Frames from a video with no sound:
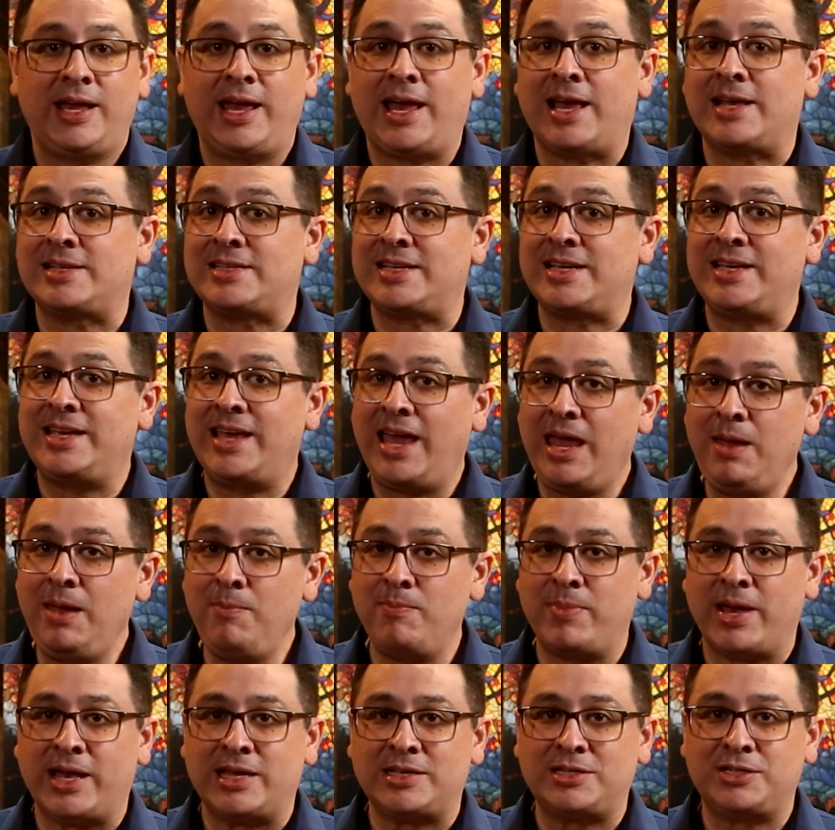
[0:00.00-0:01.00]
As a
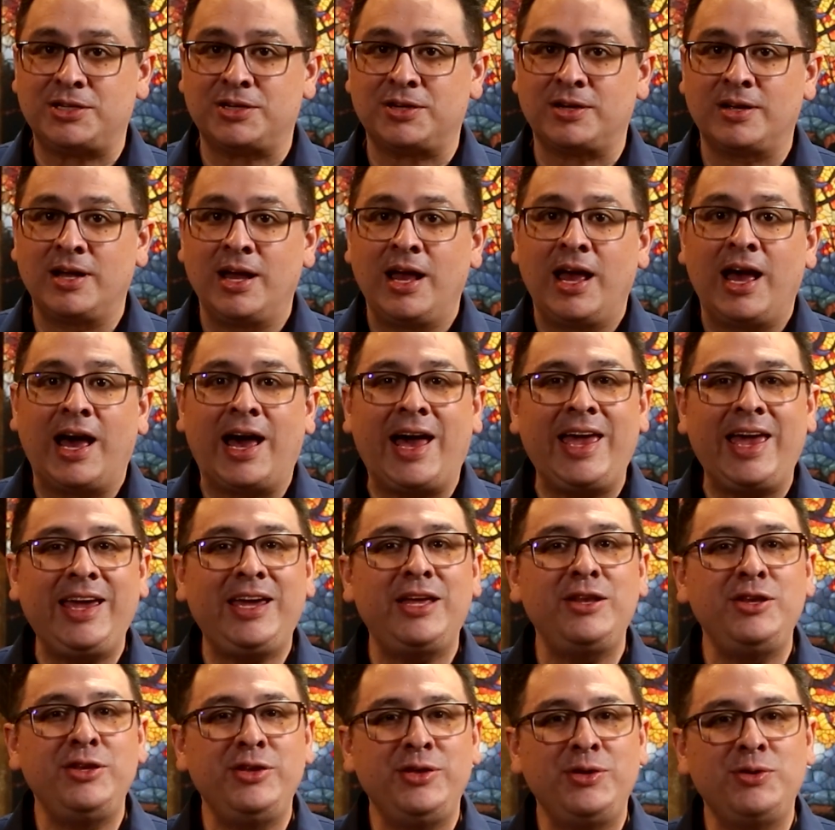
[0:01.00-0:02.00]
game master, I
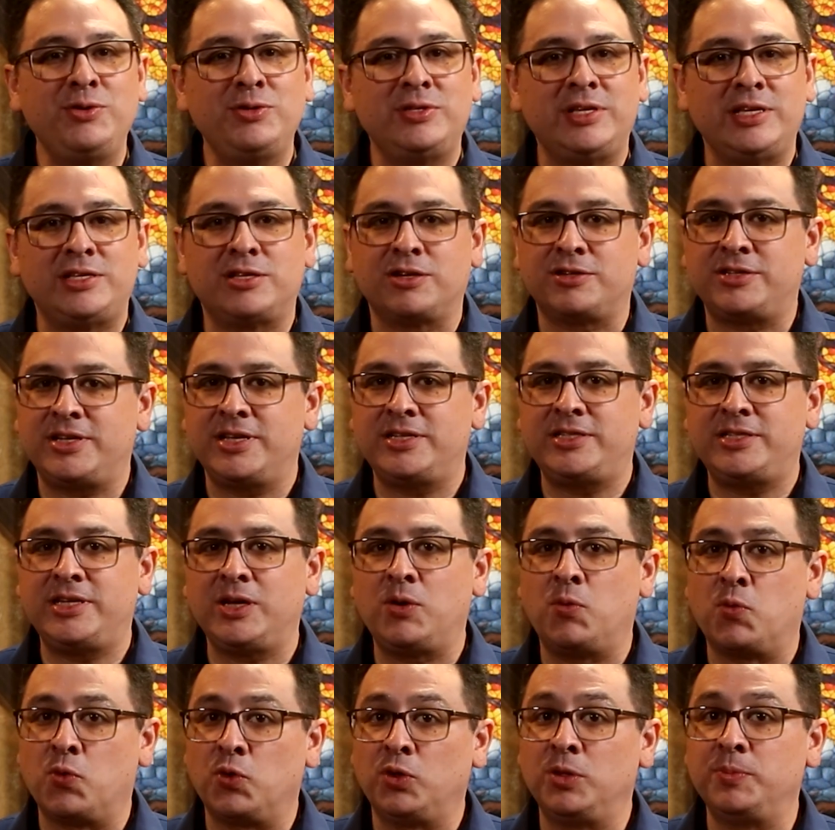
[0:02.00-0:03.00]
can use these
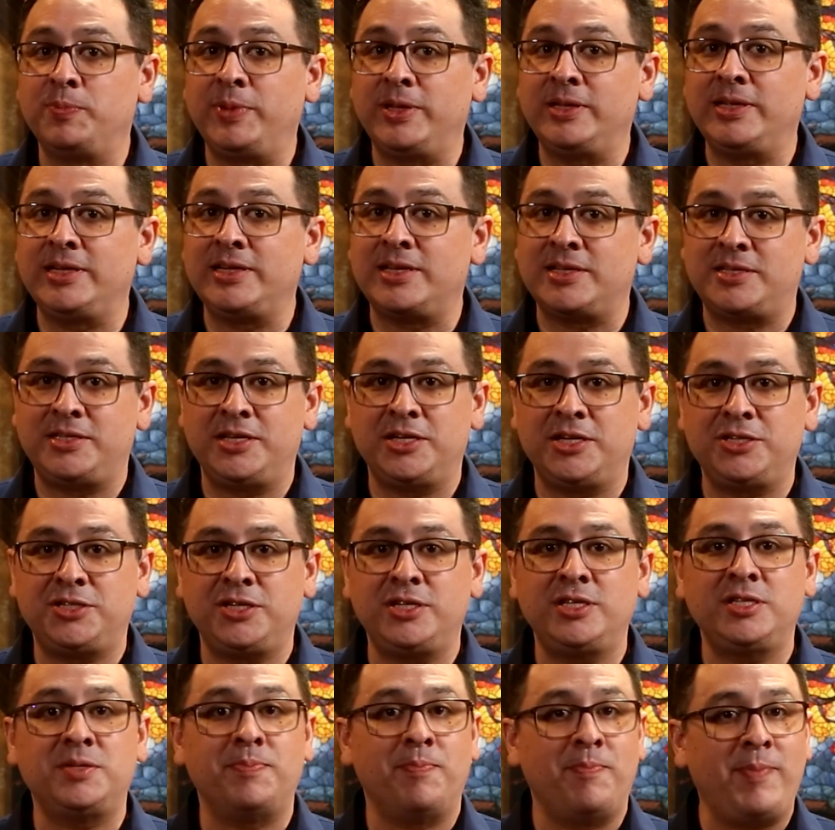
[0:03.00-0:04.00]
artistic world-building
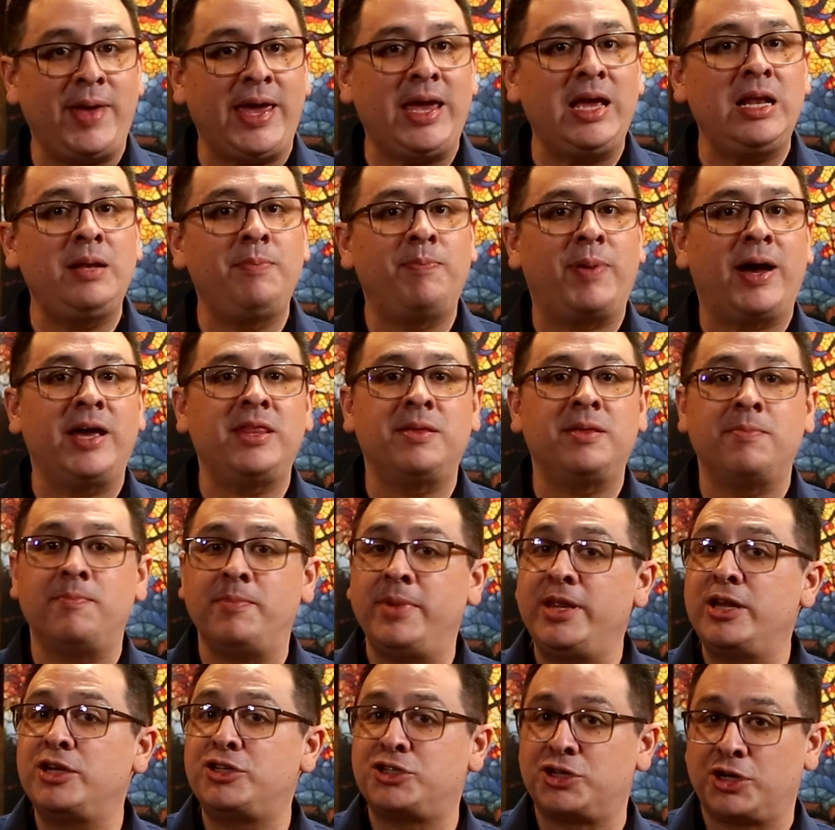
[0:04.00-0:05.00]
decisions made by the
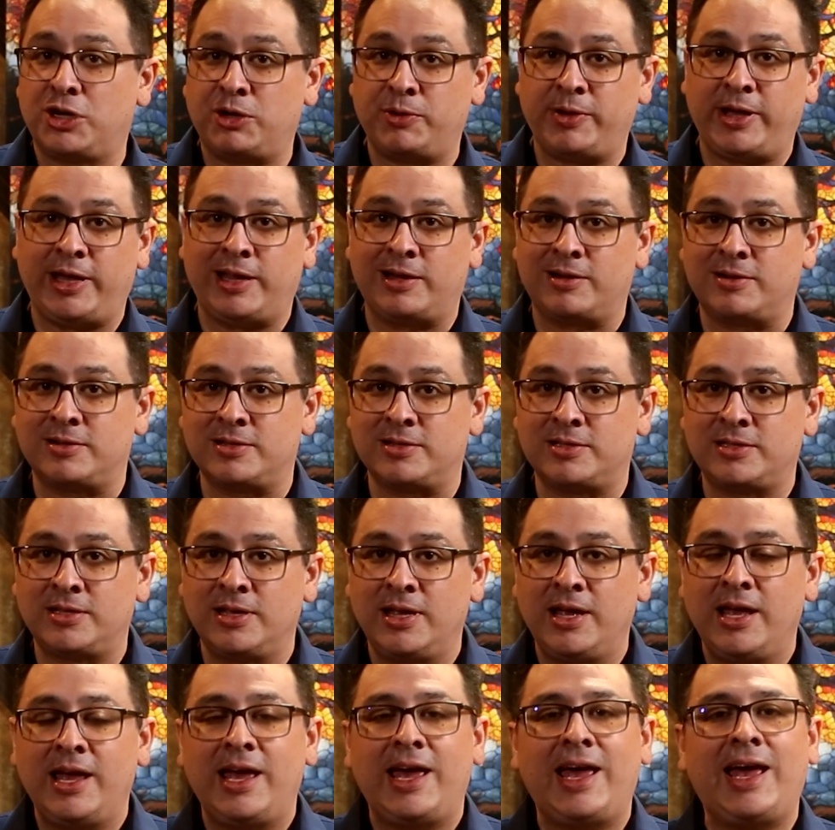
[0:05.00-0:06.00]
miniature creators
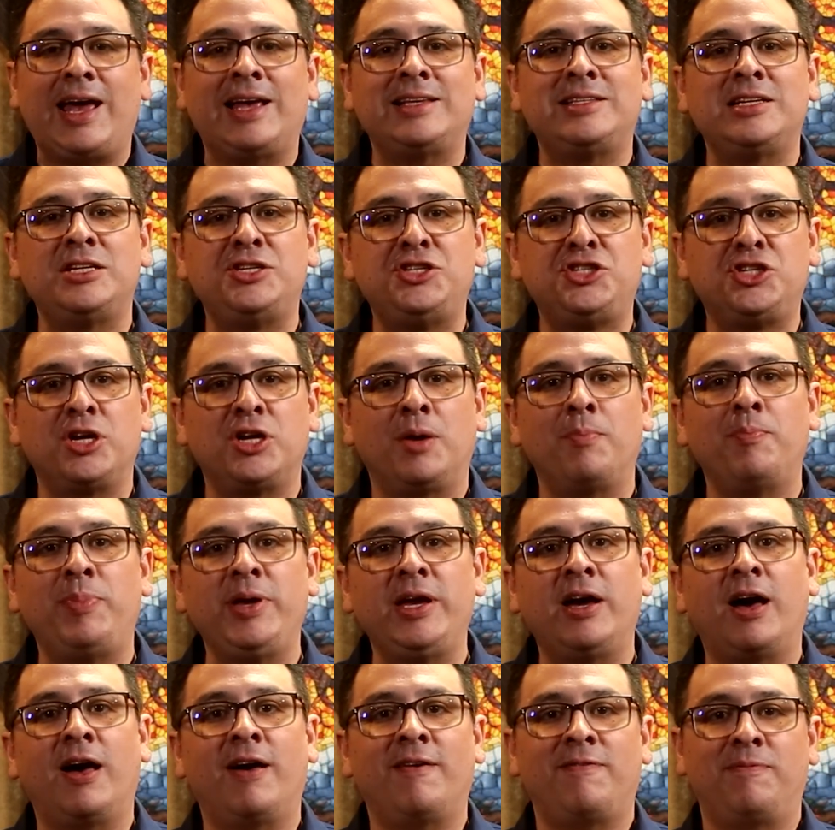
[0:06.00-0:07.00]
as a
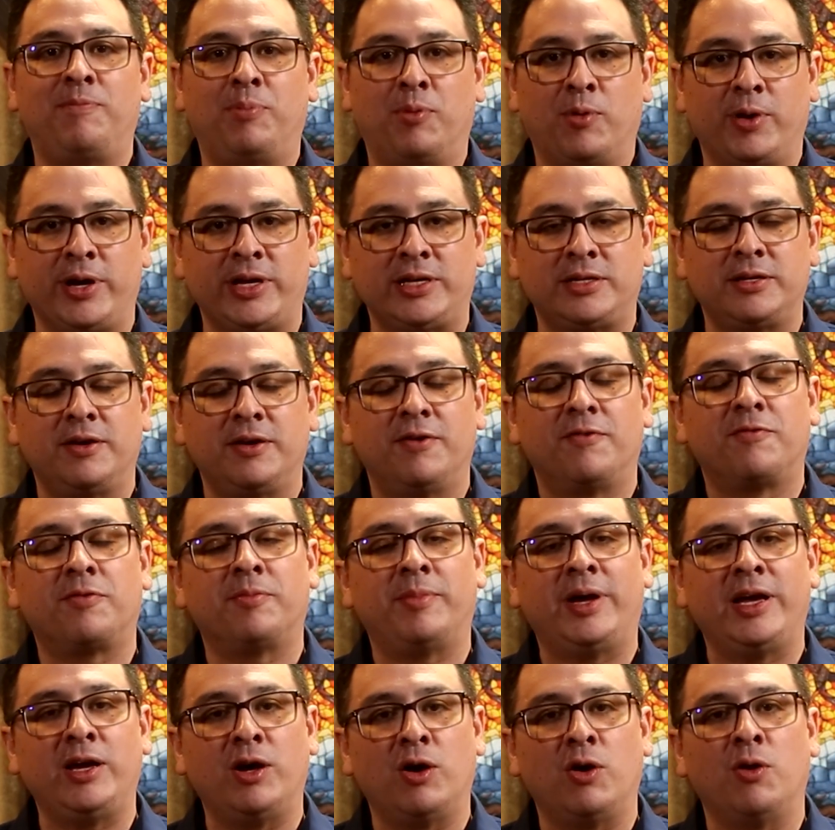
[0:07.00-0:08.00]
jumping-off point for
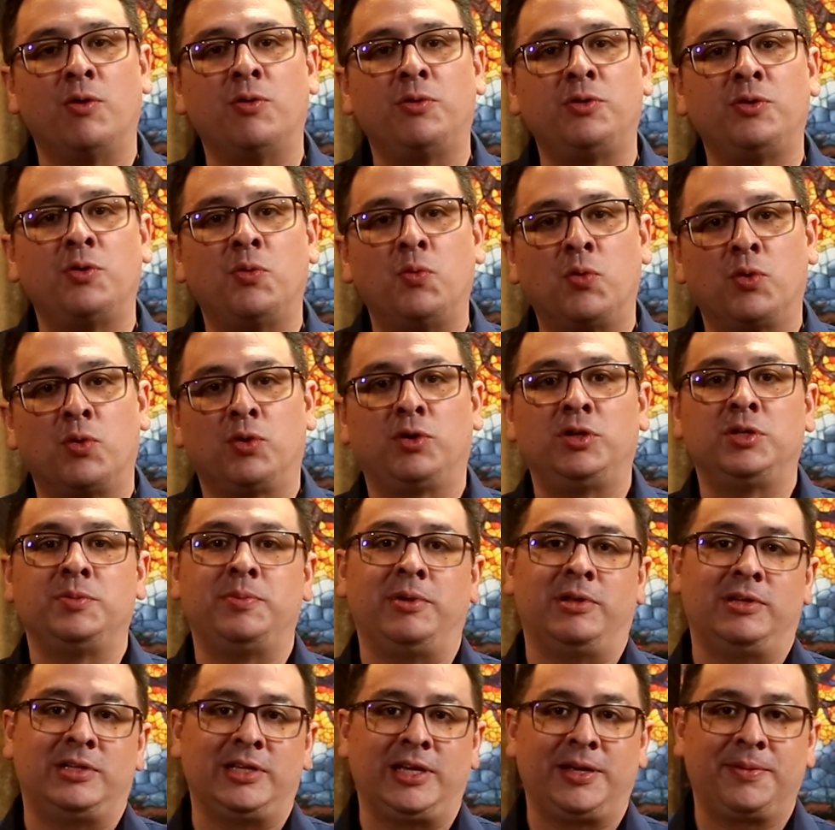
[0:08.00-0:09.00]
my own world
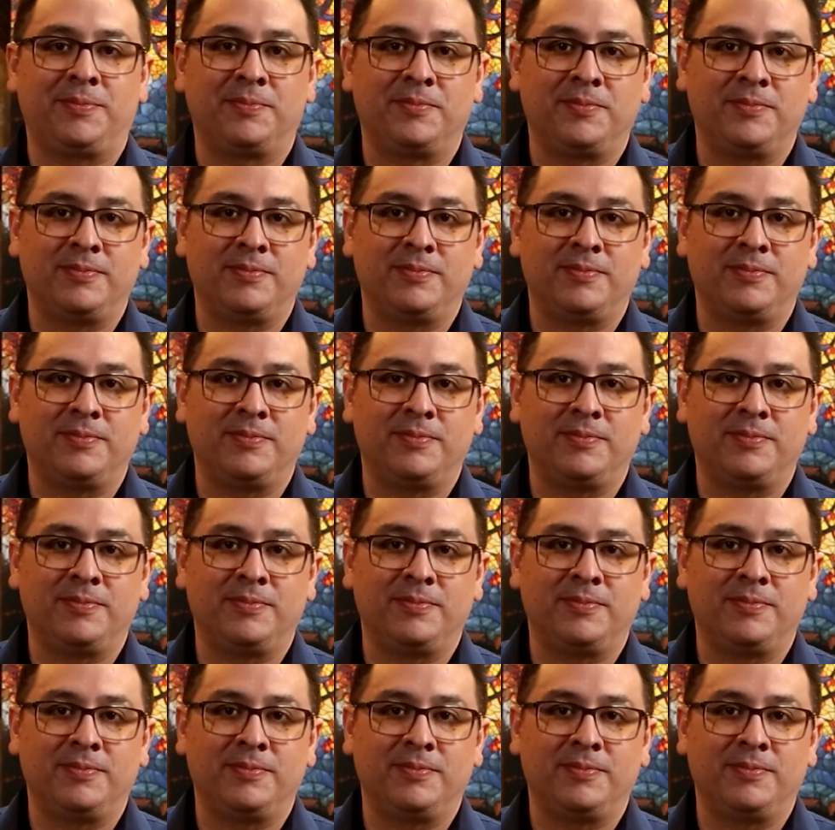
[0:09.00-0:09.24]
building.